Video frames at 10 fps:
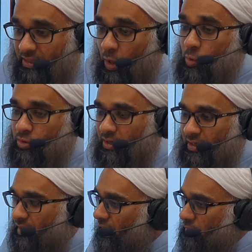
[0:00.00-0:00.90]
a hurra,
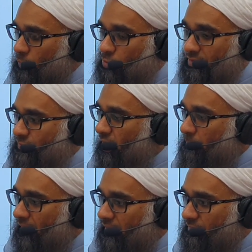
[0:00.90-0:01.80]
and a hurra is not a
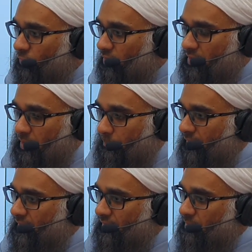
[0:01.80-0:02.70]
mahal for
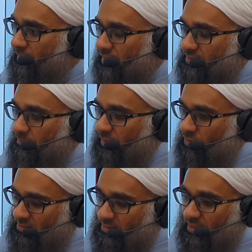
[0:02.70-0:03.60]
bay, hiba, tamliq,
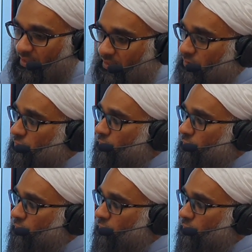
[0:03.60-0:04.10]
or sadaqah.